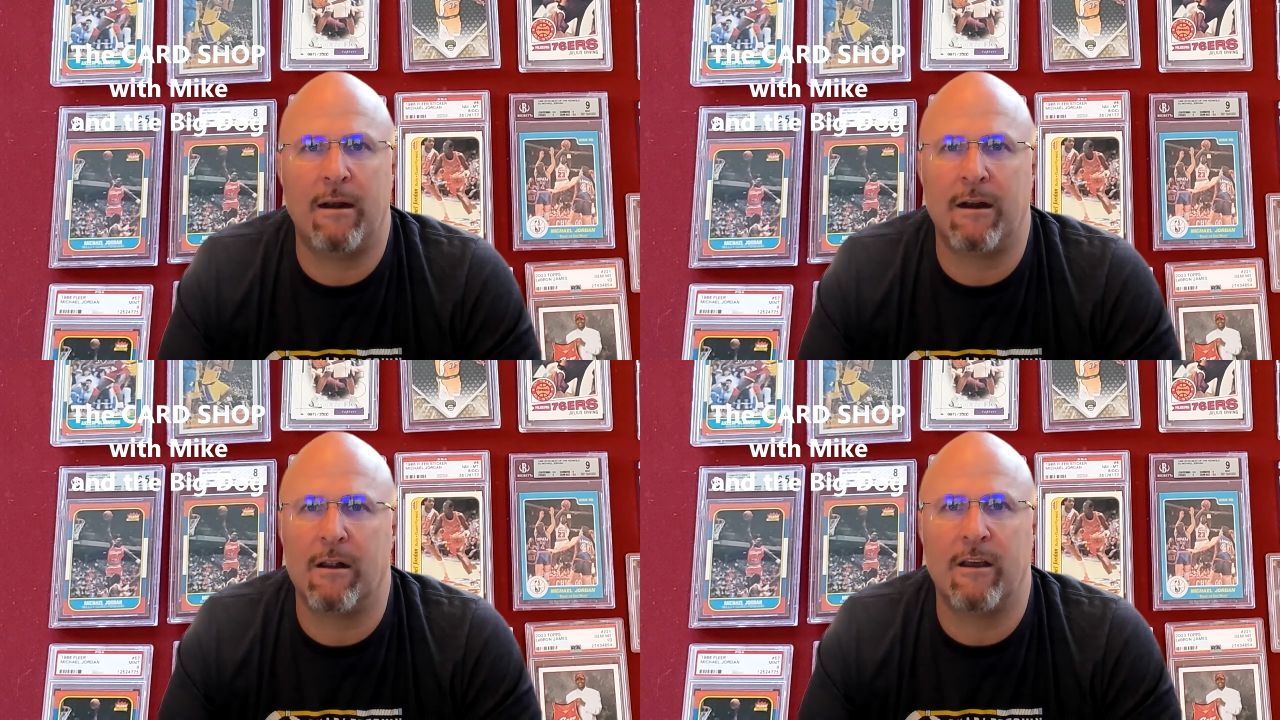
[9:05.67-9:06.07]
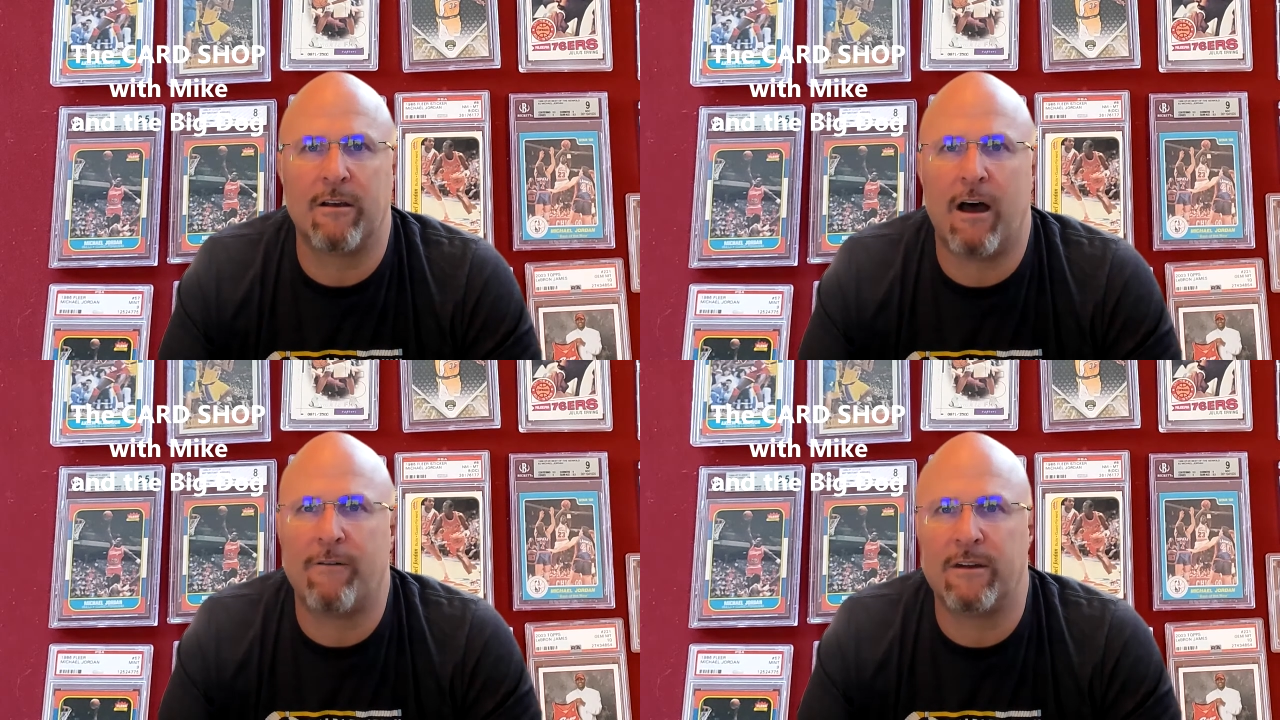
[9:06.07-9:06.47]
nearly as
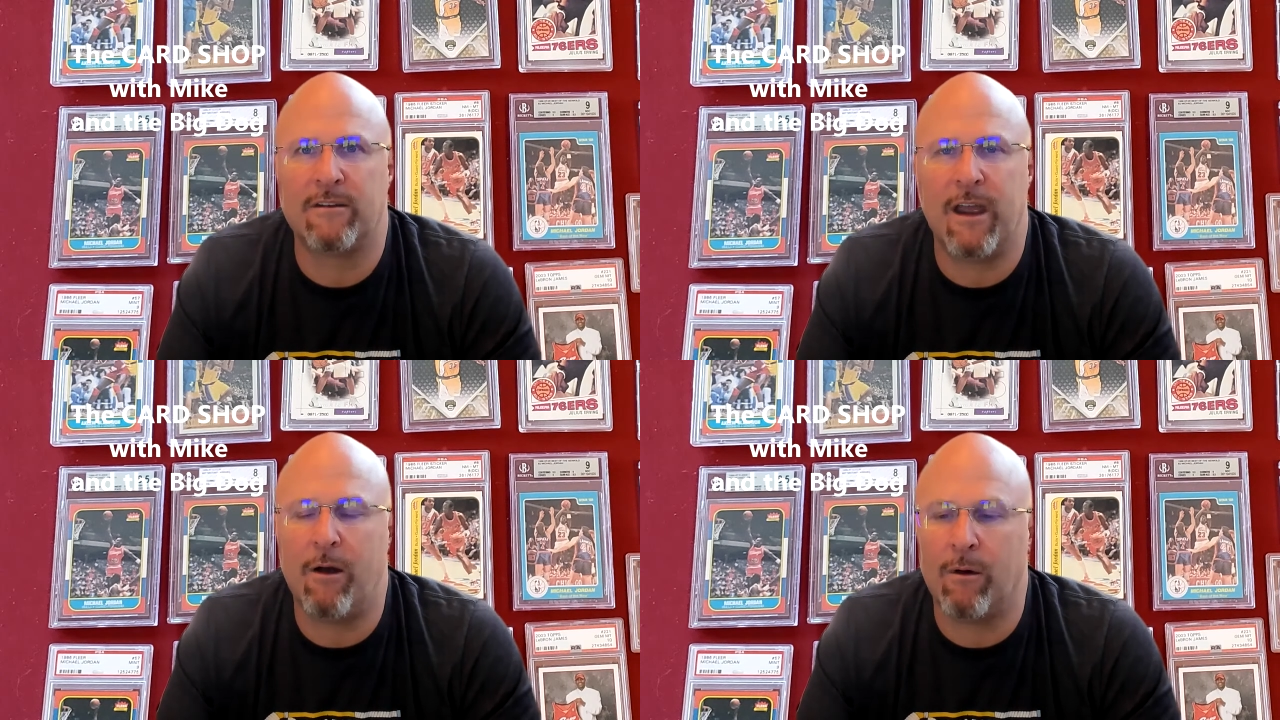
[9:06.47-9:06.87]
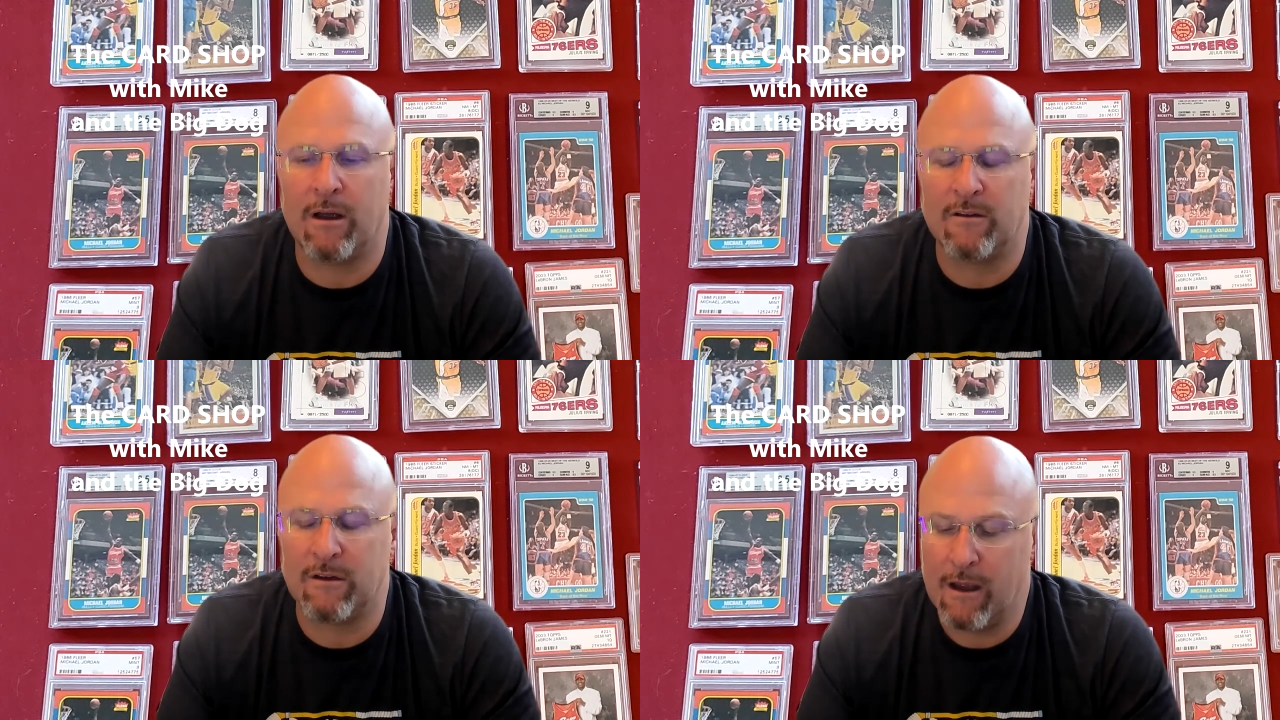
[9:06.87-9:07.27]
often as Nate
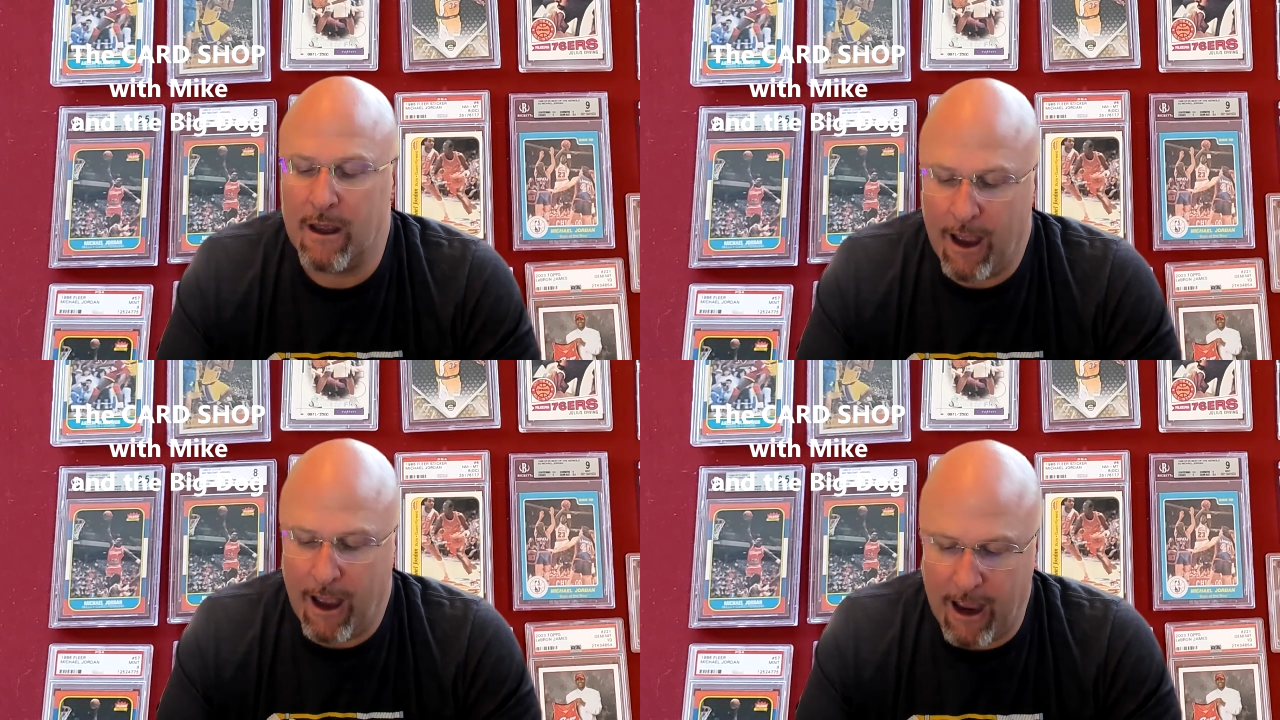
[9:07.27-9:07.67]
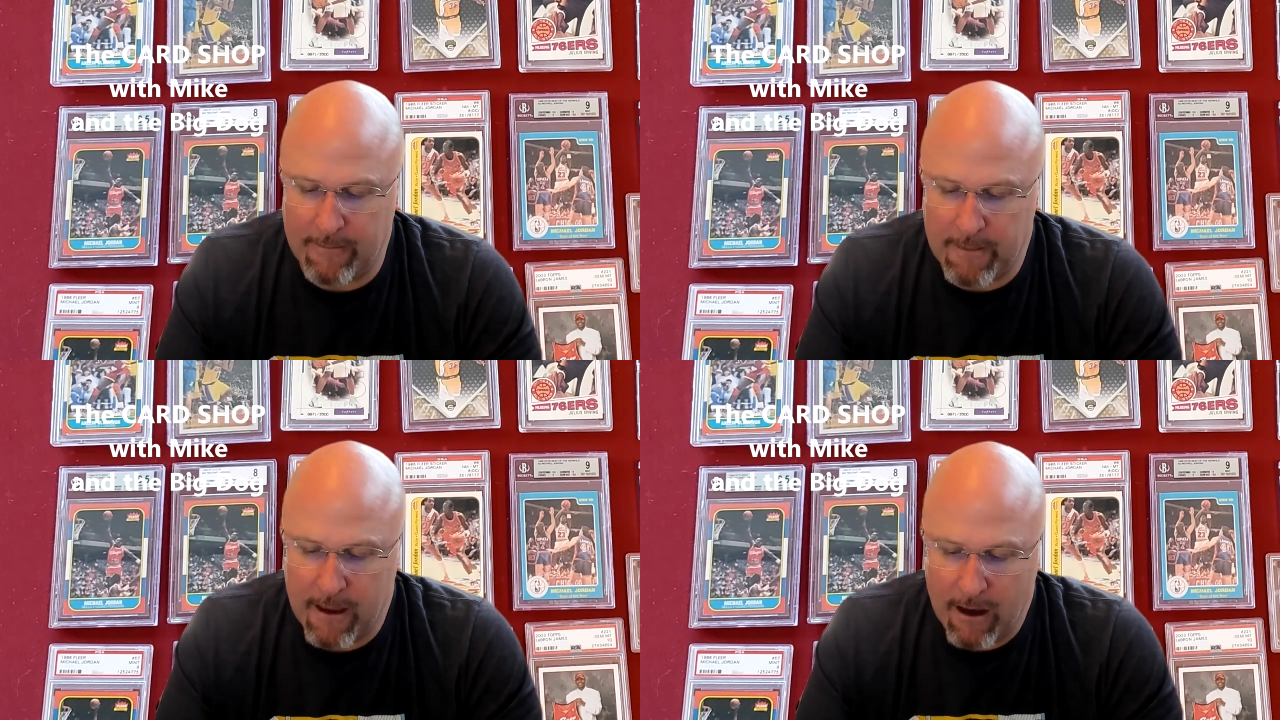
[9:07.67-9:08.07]
was. And